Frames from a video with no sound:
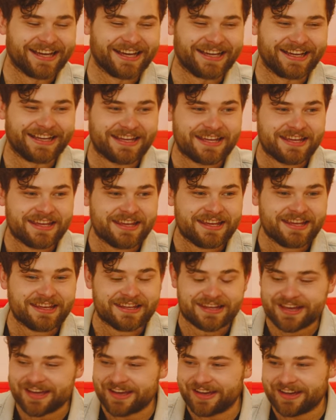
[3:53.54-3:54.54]
uh,
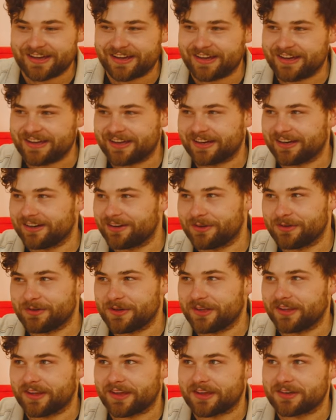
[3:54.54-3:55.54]
yeah, I don't know.
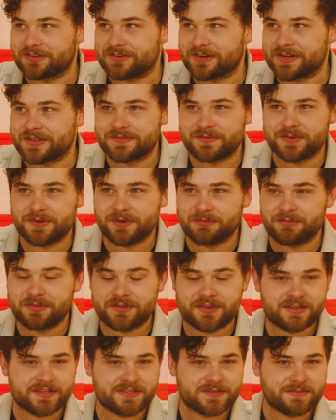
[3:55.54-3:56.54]
We like transformed
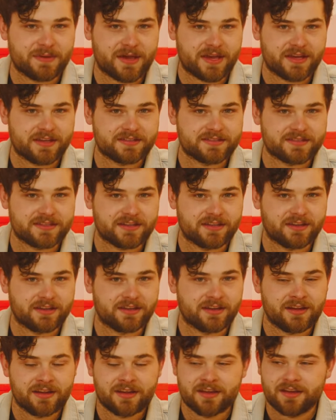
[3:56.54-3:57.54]
this space
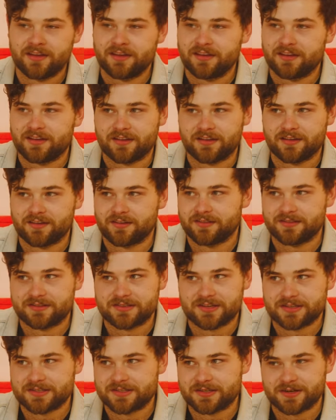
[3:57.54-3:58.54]
in, I don't know,
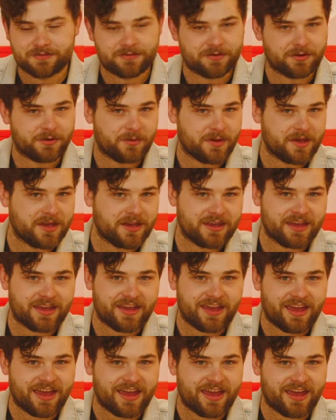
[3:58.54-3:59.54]
just over a
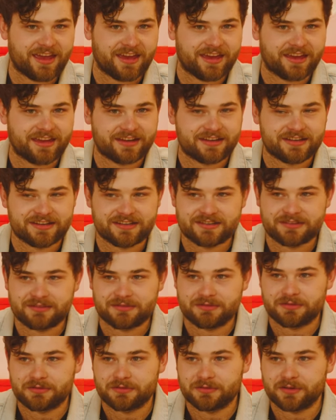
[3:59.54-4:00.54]
week. And
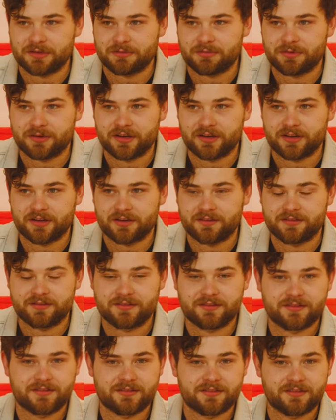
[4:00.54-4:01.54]
we really put
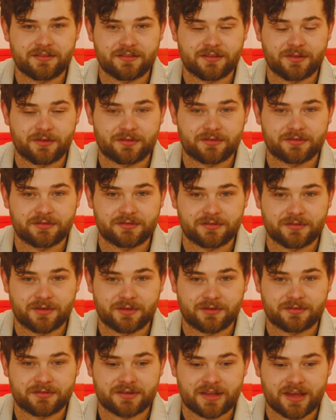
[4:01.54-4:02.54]
in long,
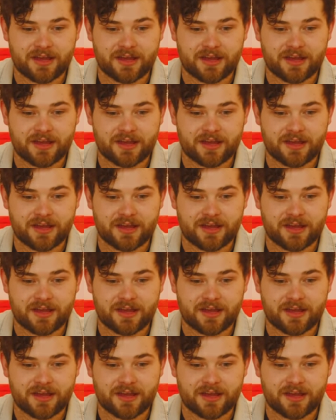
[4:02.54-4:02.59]
long